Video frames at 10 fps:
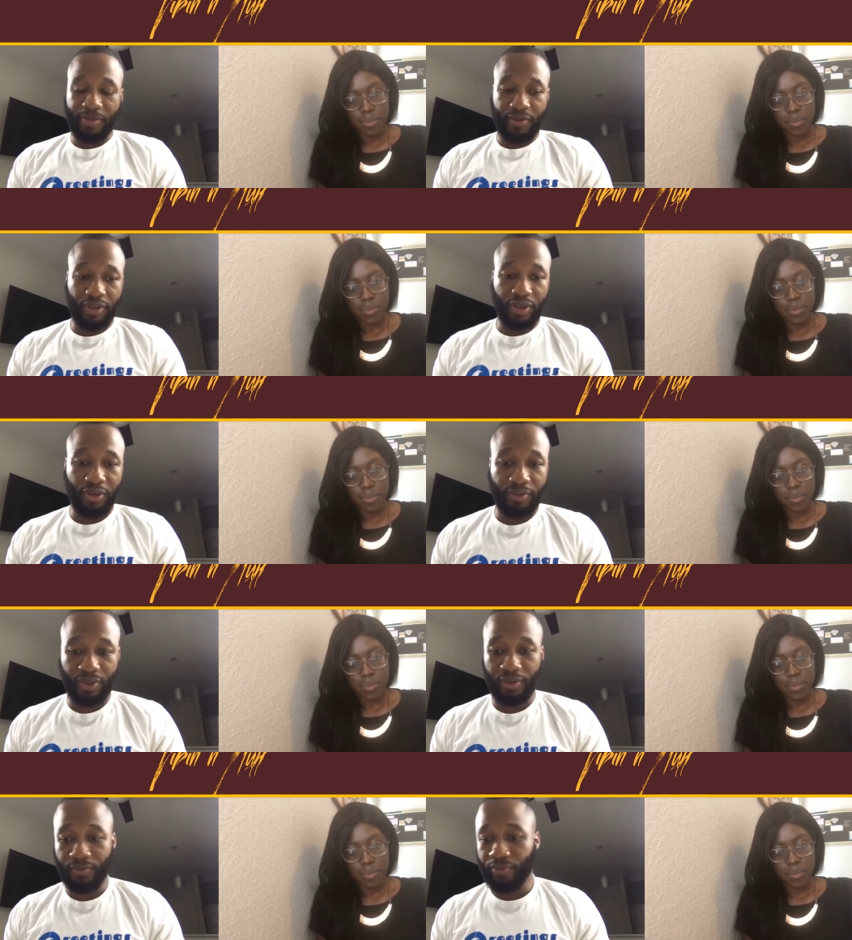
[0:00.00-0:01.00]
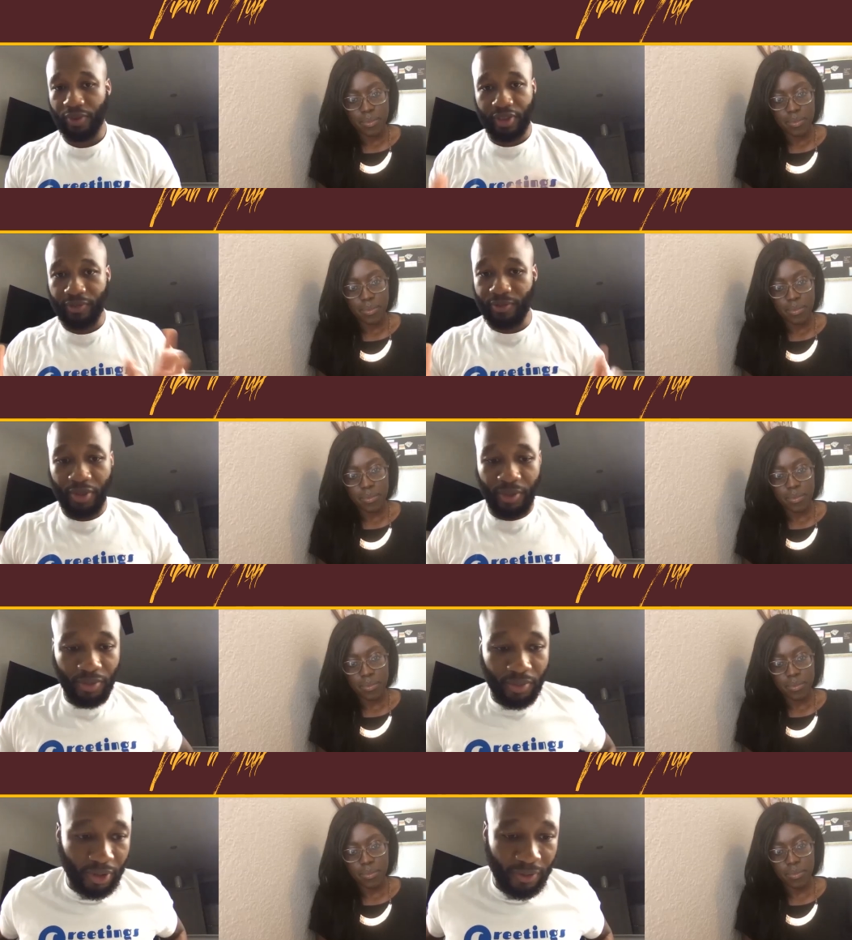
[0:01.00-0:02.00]
Speaker 1: you know, for different people,
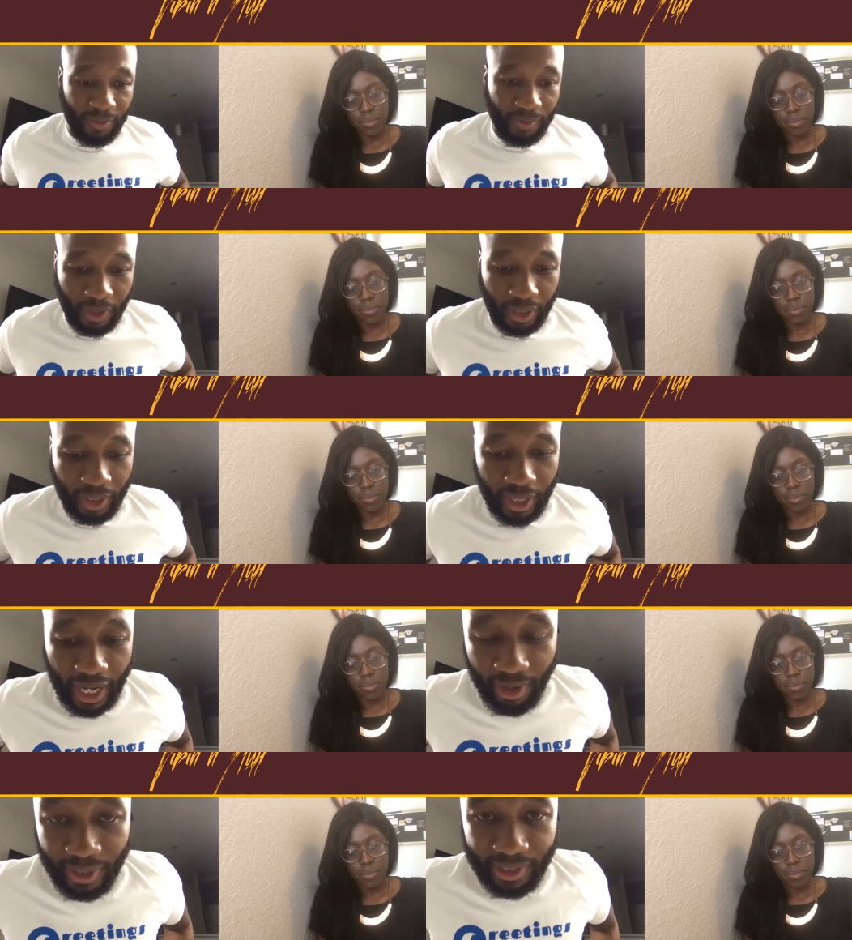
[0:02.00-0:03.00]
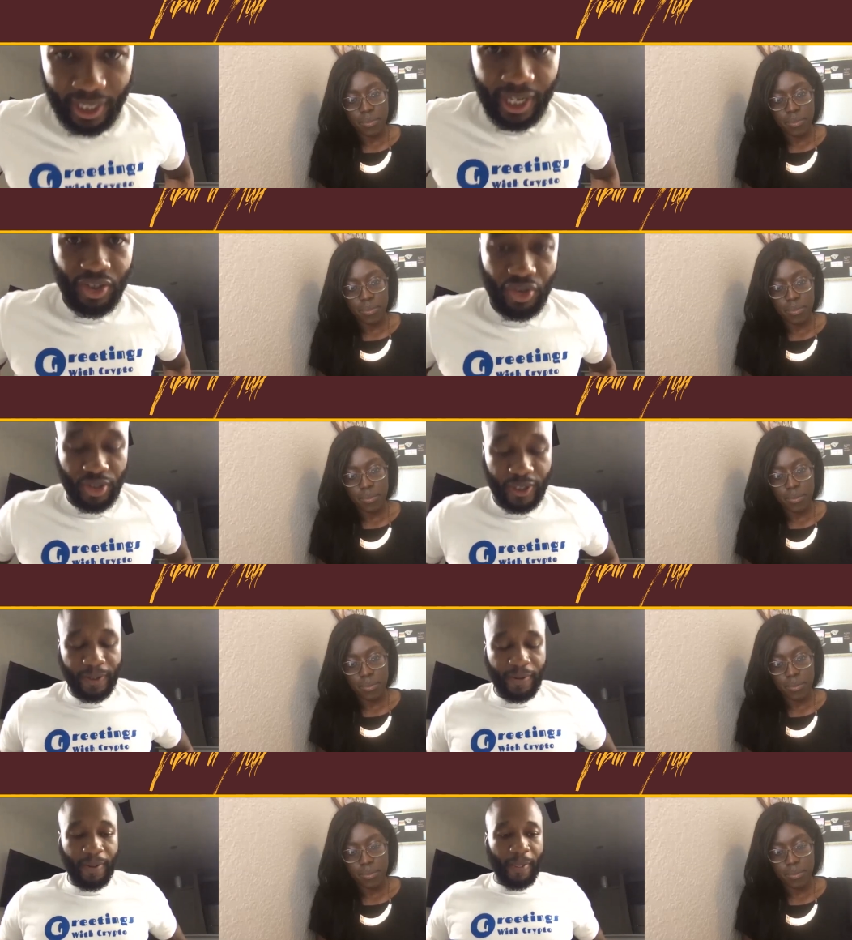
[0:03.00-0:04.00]
both iOS and Android.
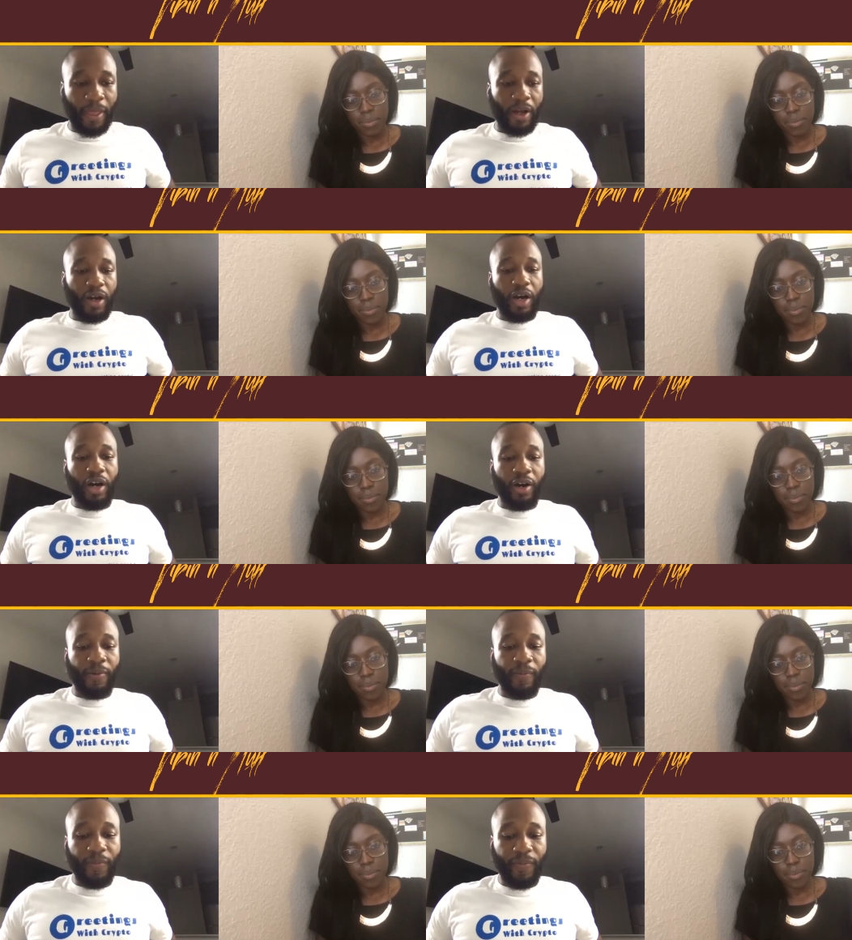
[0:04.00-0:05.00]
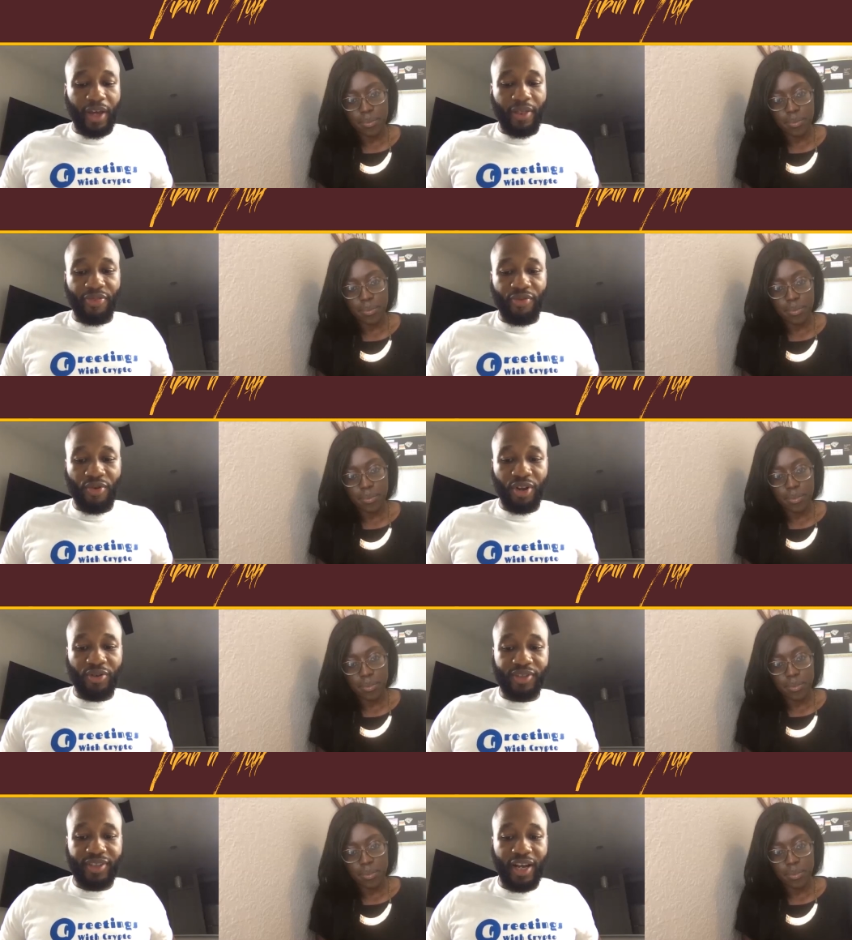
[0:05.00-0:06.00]
And through
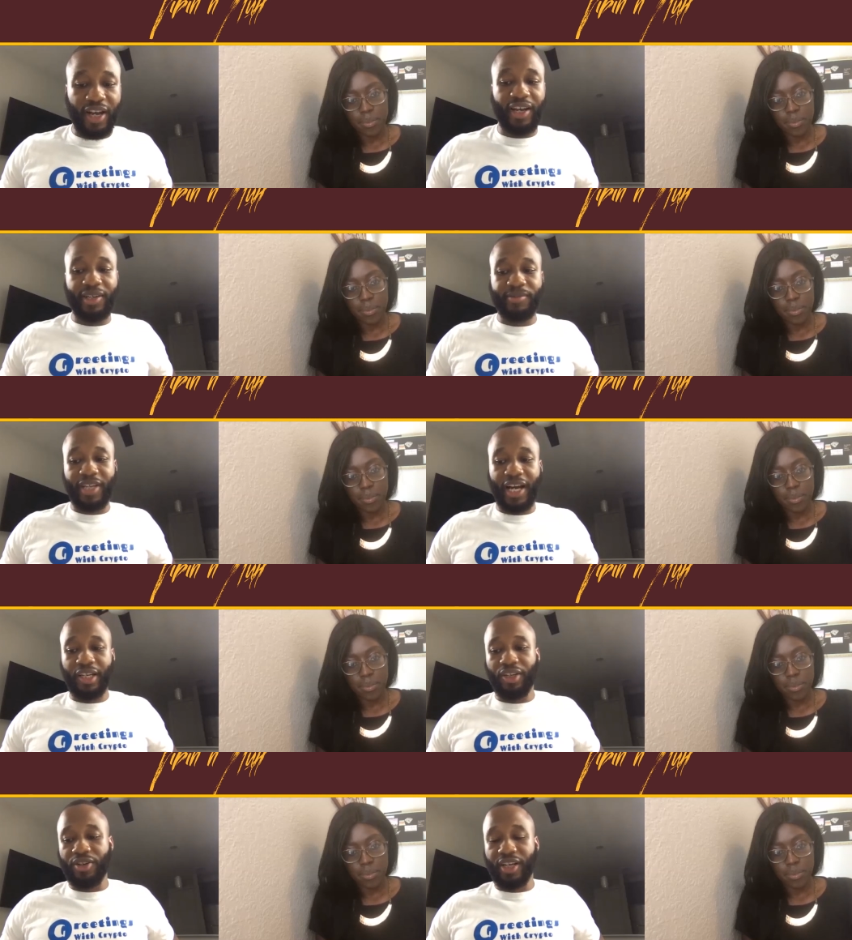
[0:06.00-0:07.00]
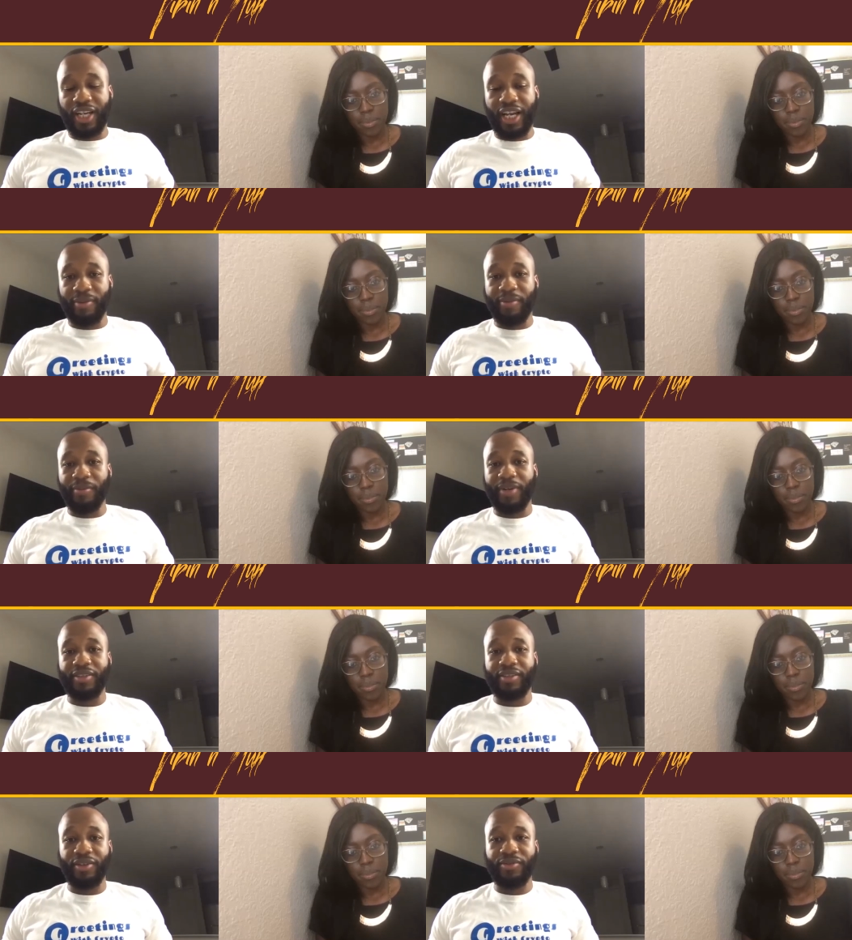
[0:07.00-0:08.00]
those times, I learned a lot about
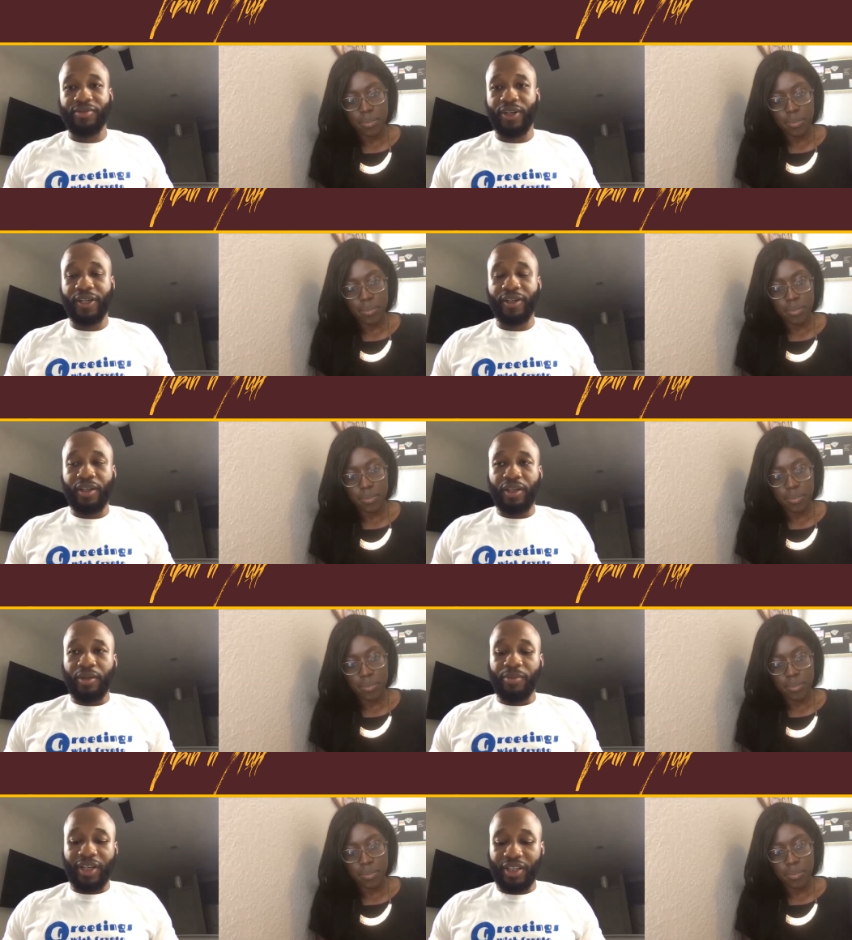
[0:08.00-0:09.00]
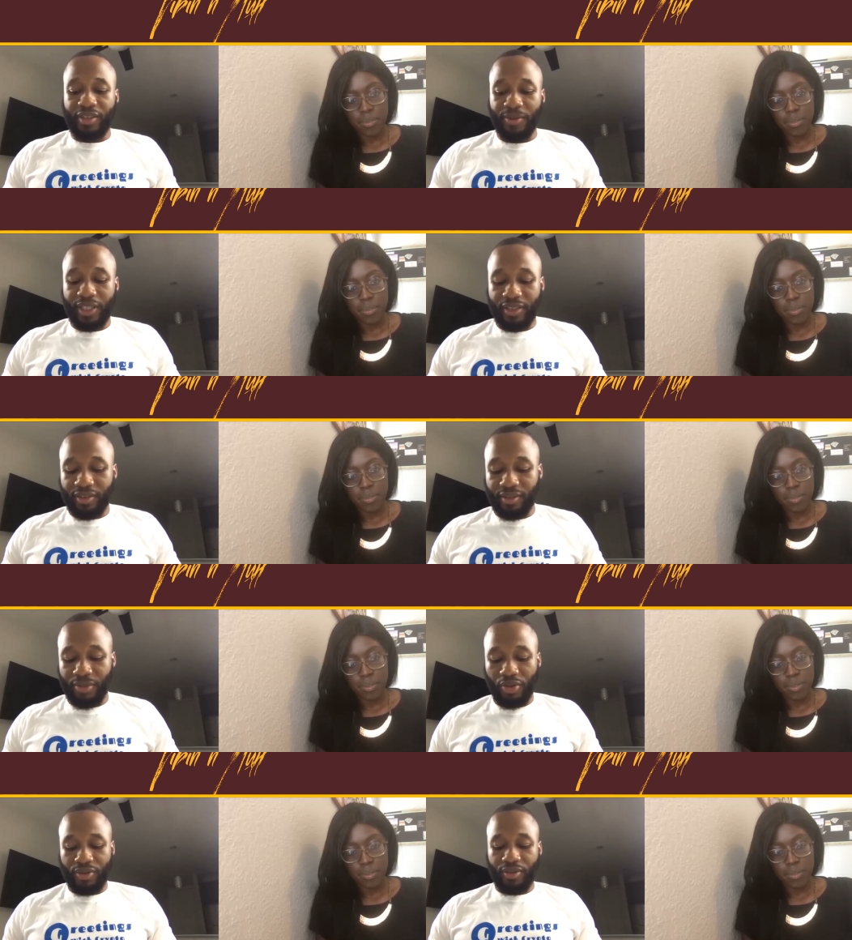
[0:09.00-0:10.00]
myself, right? Because it wasn't the
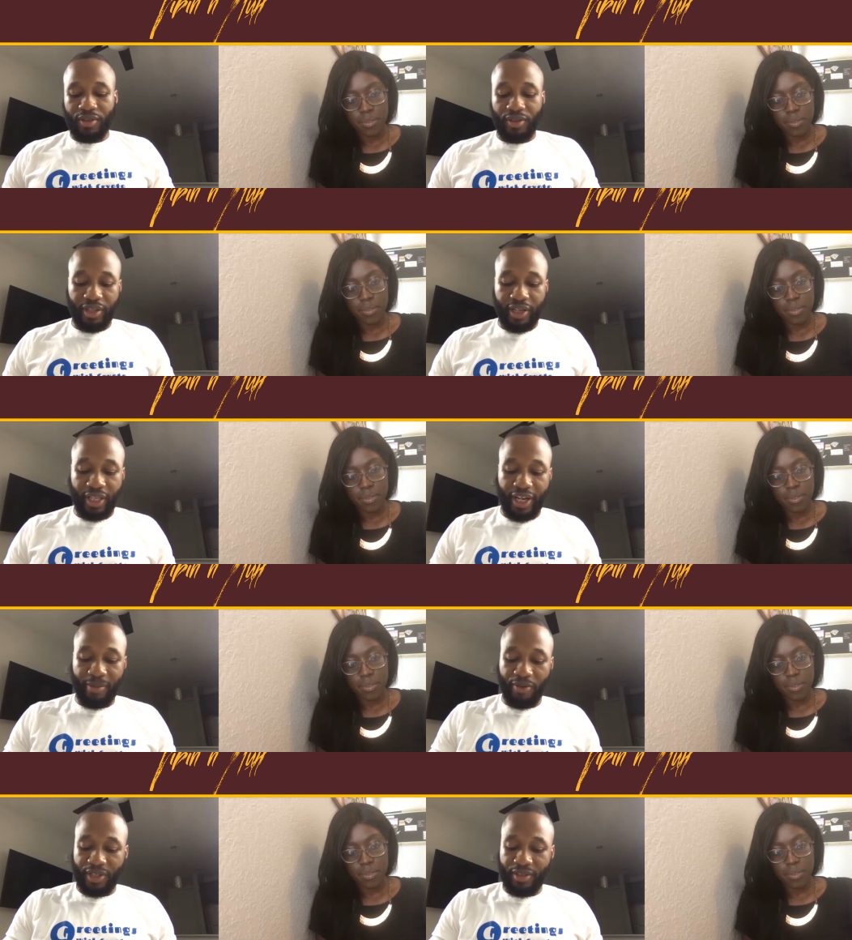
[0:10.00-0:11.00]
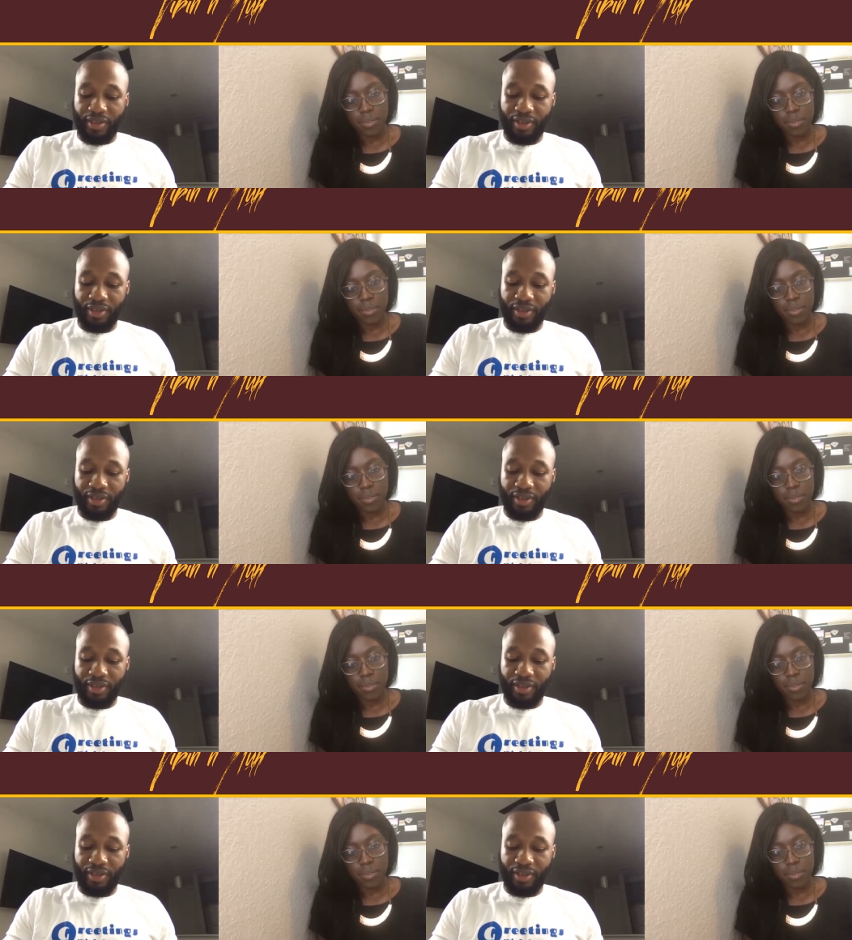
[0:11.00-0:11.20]
most glamorous,